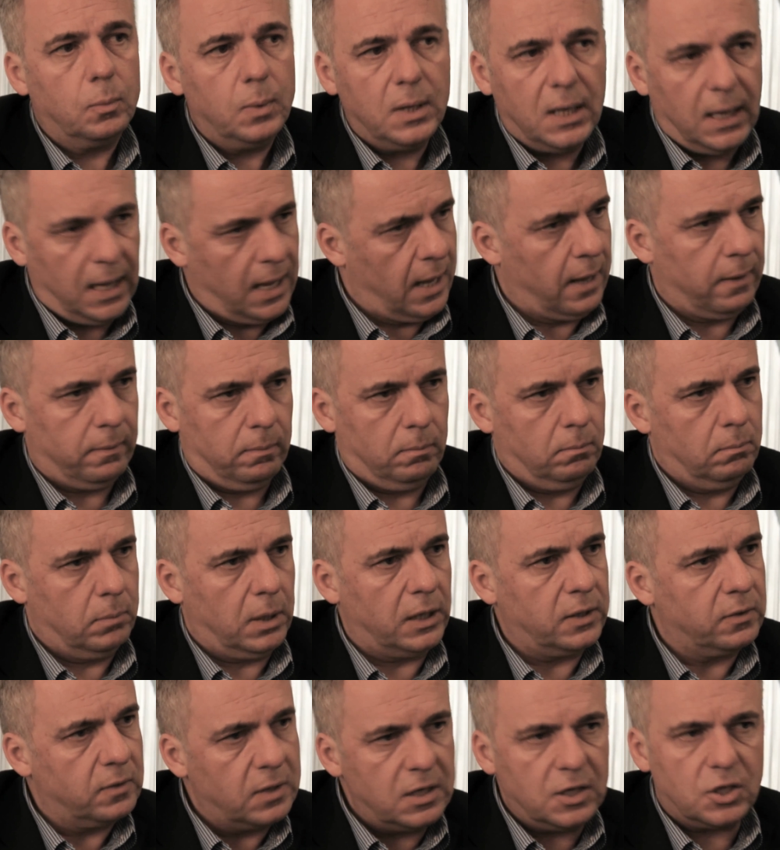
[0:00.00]
We can,
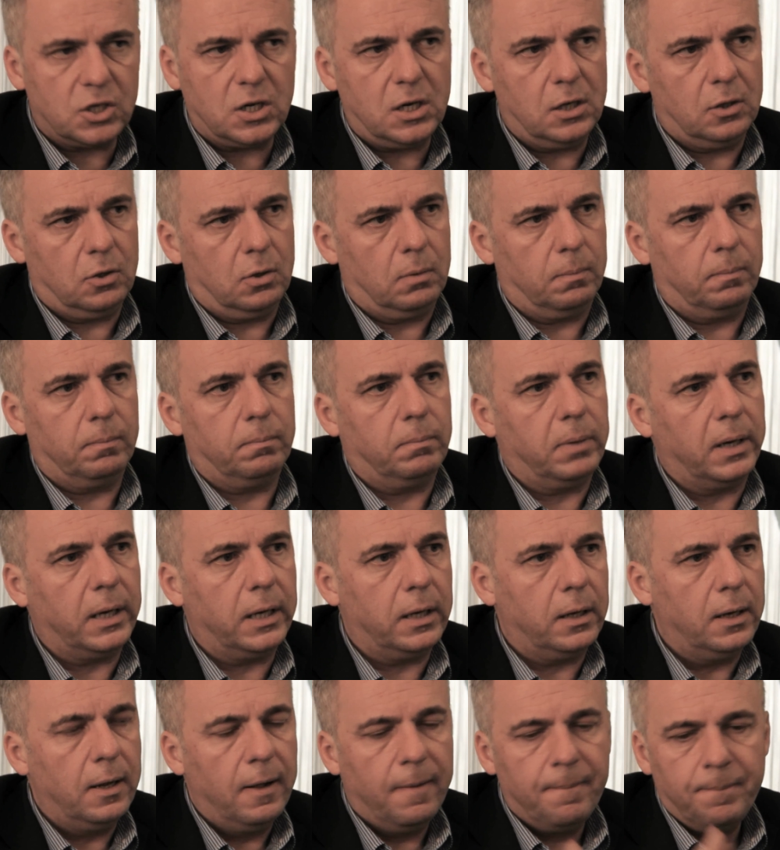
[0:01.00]
by teaching them,
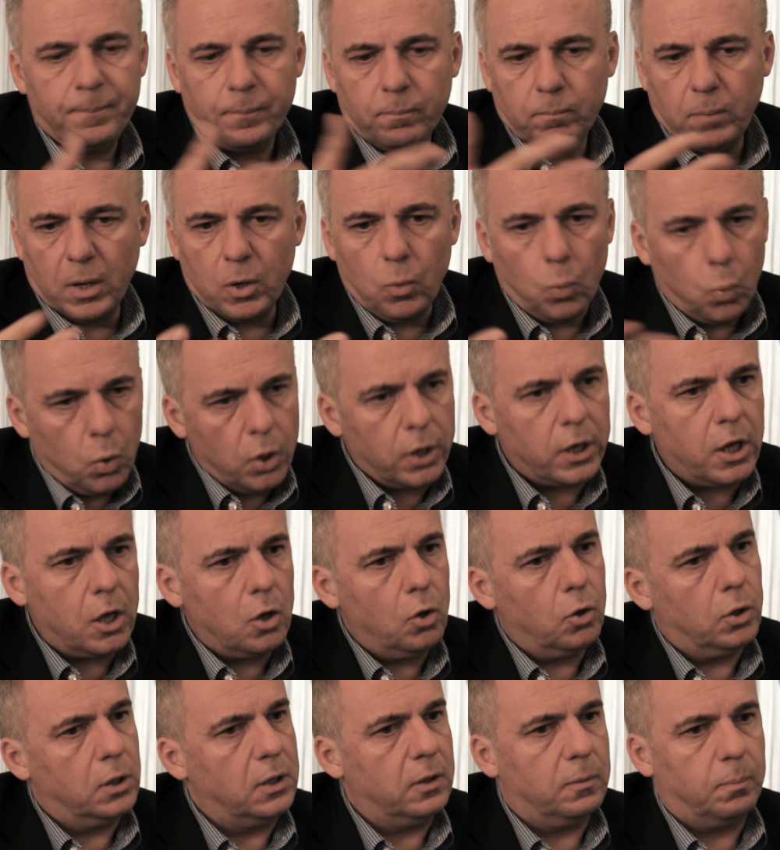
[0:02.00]
by
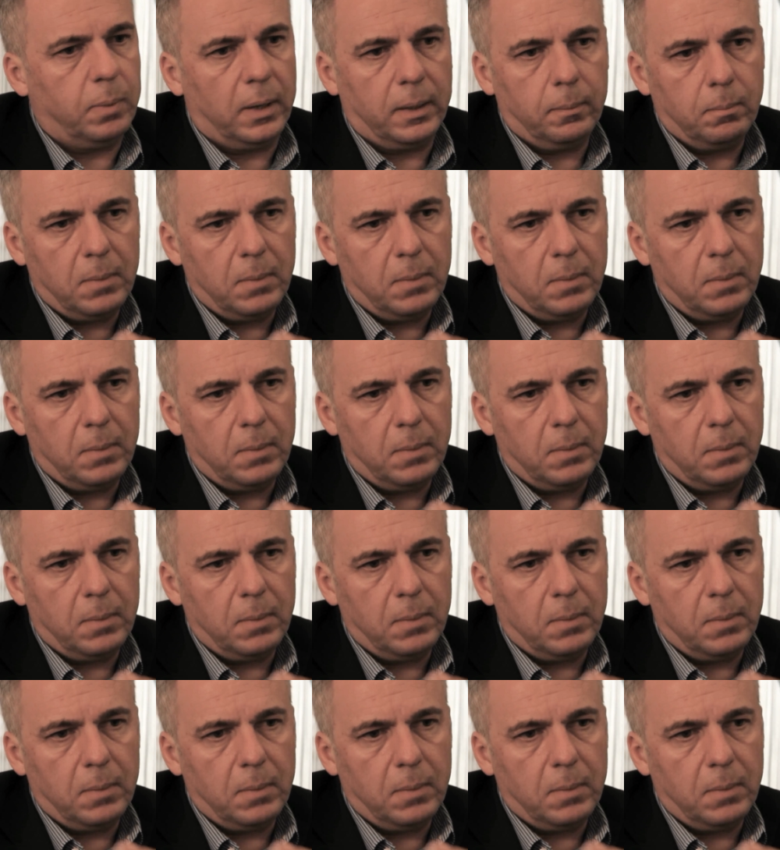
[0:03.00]
working on it, by